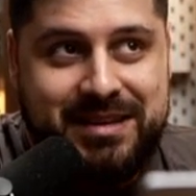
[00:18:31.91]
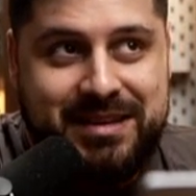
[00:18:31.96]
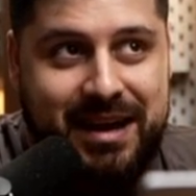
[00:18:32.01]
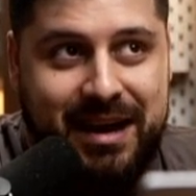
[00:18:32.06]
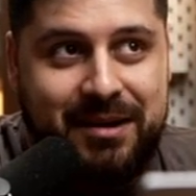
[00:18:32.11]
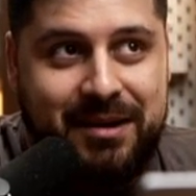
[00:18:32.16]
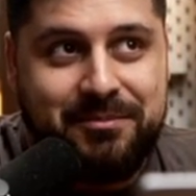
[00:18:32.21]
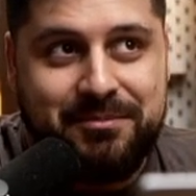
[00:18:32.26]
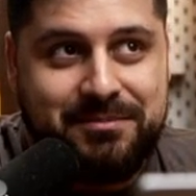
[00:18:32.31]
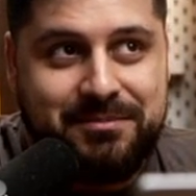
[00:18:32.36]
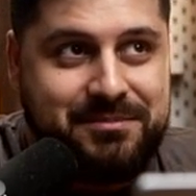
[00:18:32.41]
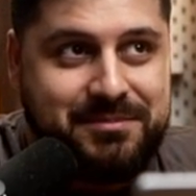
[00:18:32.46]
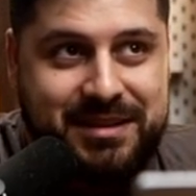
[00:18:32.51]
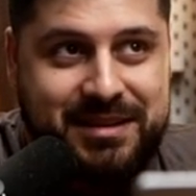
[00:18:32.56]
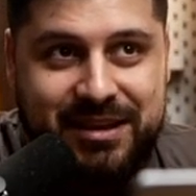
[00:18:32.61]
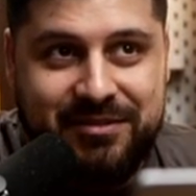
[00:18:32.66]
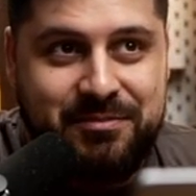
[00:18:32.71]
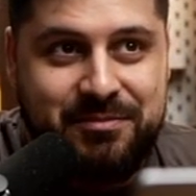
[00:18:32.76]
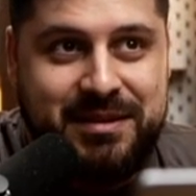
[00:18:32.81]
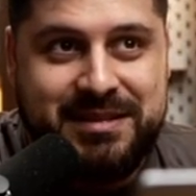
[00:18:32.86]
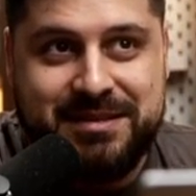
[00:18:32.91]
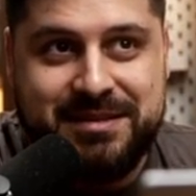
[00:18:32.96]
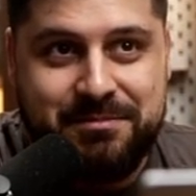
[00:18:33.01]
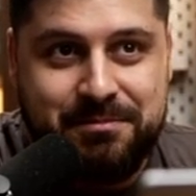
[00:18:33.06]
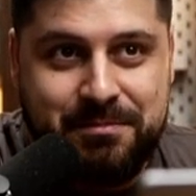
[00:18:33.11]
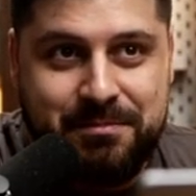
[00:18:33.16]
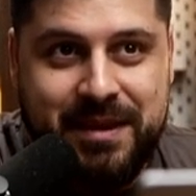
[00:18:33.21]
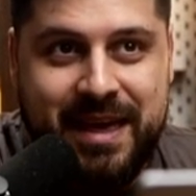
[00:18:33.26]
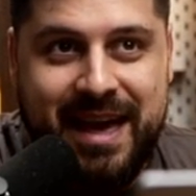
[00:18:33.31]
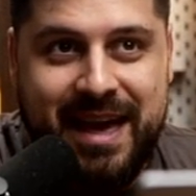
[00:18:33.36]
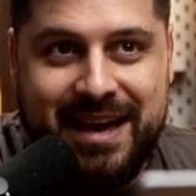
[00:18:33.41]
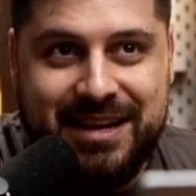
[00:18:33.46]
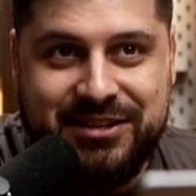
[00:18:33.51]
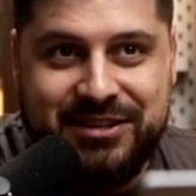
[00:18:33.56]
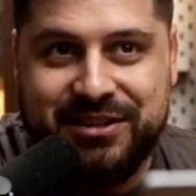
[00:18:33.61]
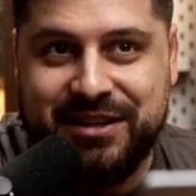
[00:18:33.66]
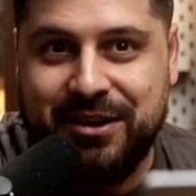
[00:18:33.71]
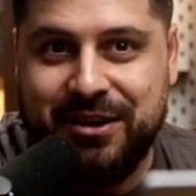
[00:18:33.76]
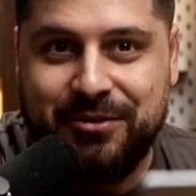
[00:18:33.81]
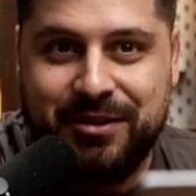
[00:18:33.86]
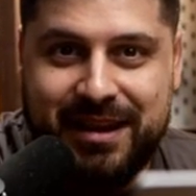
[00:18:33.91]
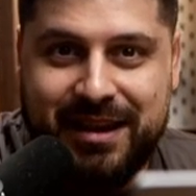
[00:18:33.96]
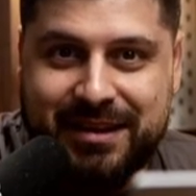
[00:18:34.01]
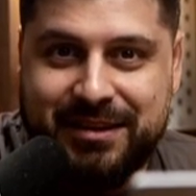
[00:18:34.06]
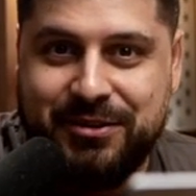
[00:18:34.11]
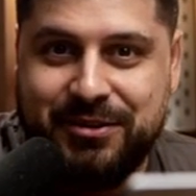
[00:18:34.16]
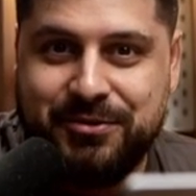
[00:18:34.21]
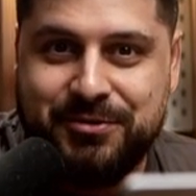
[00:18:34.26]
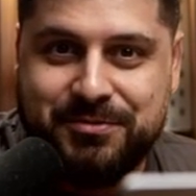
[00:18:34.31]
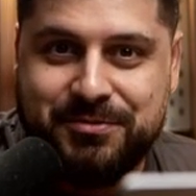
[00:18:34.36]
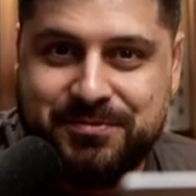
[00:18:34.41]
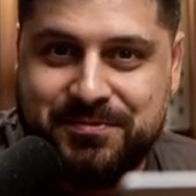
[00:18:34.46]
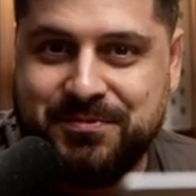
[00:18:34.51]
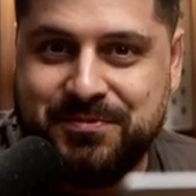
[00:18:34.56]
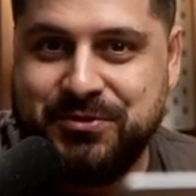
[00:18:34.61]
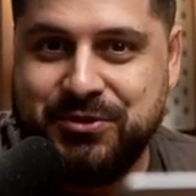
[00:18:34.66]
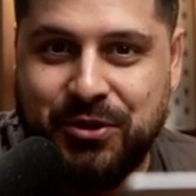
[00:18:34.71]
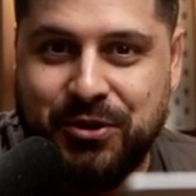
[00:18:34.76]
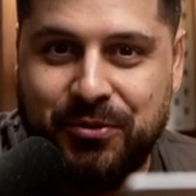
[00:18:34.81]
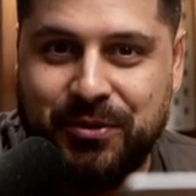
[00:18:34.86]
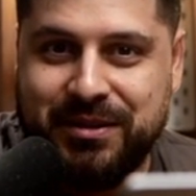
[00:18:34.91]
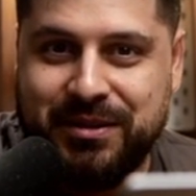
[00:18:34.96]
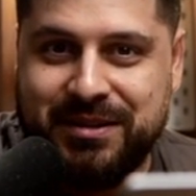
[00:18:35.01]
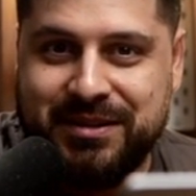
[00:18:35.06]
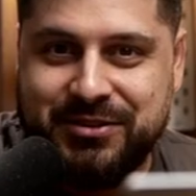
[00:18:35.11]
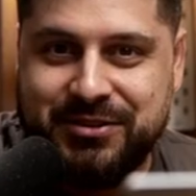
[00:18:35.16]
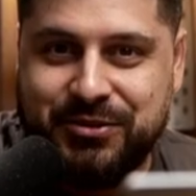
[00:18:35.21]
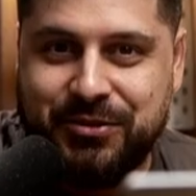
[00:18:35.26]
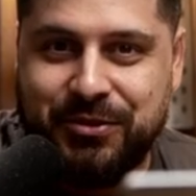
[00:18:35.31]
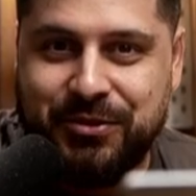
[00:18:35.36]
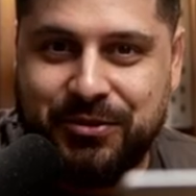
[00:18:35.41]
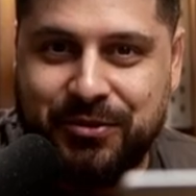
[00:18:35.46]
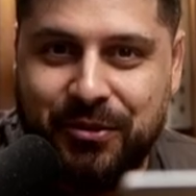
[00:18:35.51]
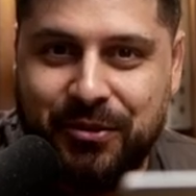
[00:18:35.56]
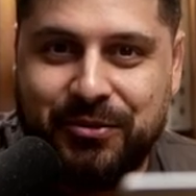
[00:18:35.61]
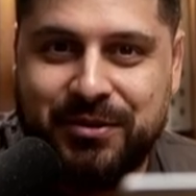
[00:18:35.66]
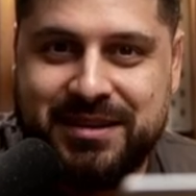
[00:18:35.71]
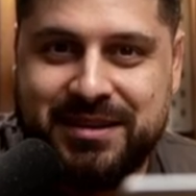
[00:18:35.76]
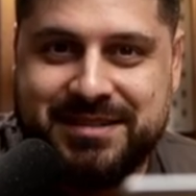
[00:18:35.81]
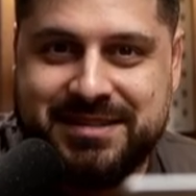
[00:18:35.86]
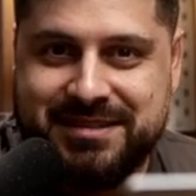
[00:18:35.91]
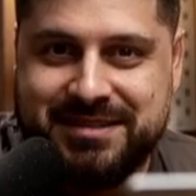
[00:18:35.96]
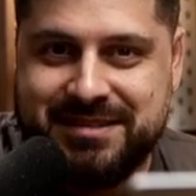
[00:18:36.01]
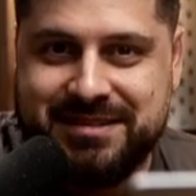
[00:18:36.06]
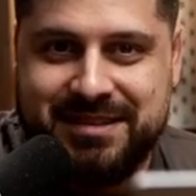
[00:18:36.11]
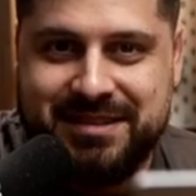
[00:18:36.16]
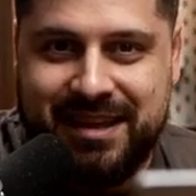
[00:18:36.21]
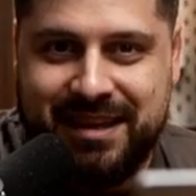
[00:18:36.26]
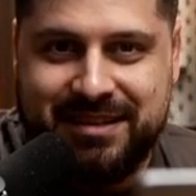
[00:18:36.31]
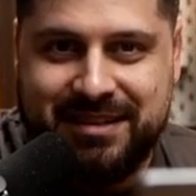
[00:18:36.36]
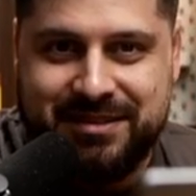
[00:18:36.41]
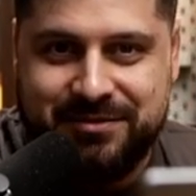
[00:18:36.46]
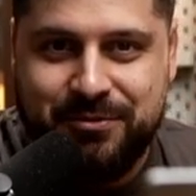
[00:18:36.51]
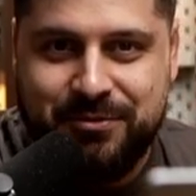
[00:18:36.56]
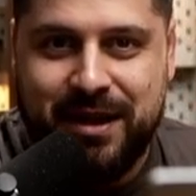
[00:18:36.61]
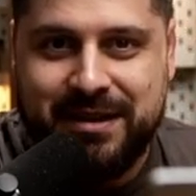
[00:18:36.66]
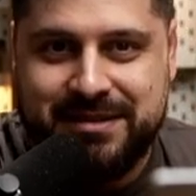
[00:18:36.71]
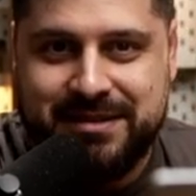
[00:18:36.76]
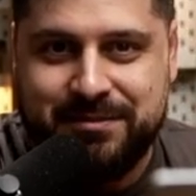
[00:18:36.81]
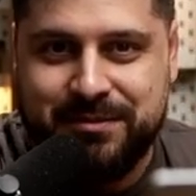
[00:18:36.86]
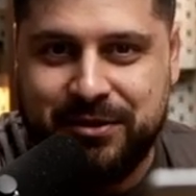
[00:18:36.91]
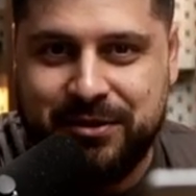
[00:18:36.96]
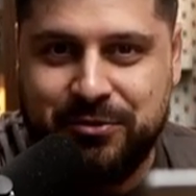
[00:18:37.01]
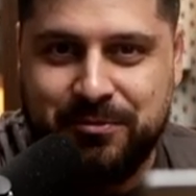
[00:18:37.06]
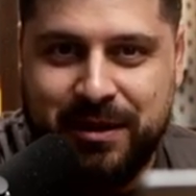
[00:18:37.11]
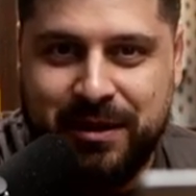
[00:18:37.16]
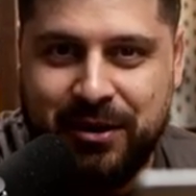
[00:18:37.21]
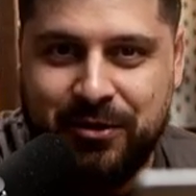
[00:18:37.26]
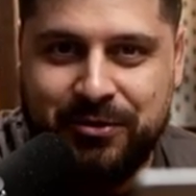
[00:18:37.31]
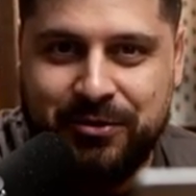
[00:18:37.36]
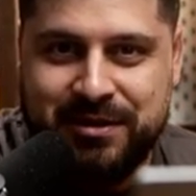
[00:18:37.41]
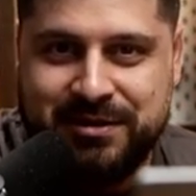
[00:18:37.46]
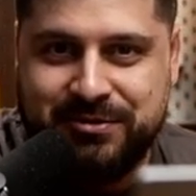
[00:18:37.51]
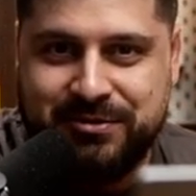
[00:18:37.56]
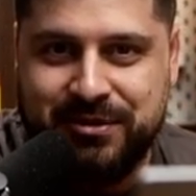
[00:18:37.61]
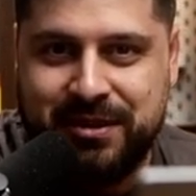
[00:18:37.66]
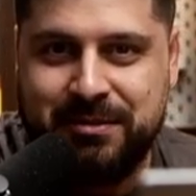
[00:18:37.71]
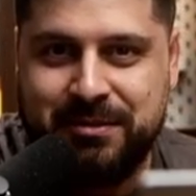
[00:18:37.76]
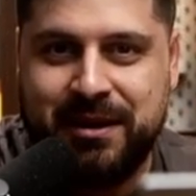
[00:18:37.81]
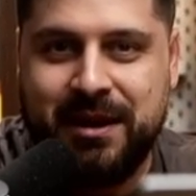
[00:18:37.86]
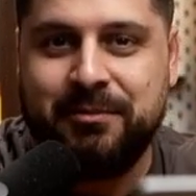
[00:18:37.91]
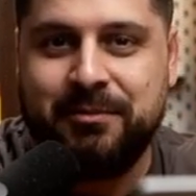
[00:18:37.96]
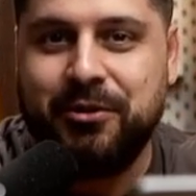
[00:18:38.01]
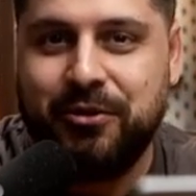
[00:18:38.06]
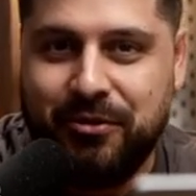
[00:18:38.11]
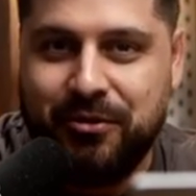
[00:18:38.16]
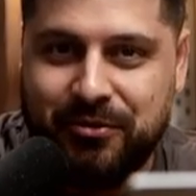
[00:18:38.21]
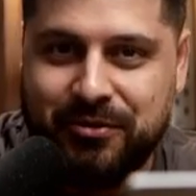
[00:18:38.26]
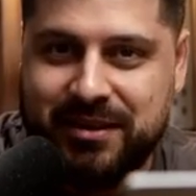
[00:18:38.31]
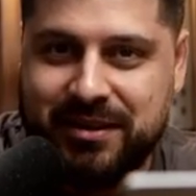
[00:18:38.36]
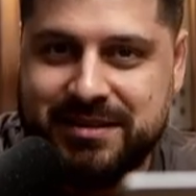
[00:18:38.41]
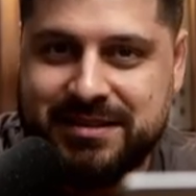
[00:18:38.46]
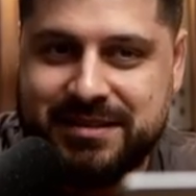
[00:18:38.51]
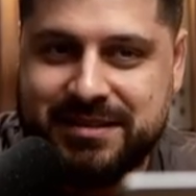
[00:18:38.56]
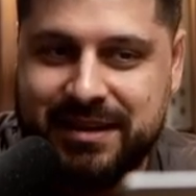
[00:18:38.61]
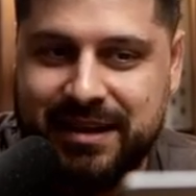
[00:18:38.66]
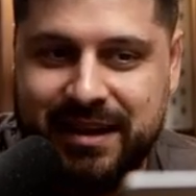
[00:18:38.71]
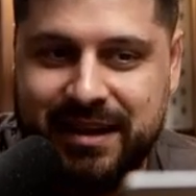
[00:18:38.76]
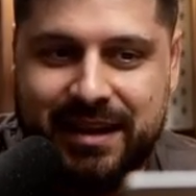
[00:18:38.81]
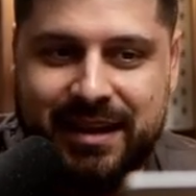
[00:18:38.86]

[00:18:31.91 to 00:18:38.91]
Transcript: come give me some cash and i'll let you show it show your audience like write something to my audience so they become your audience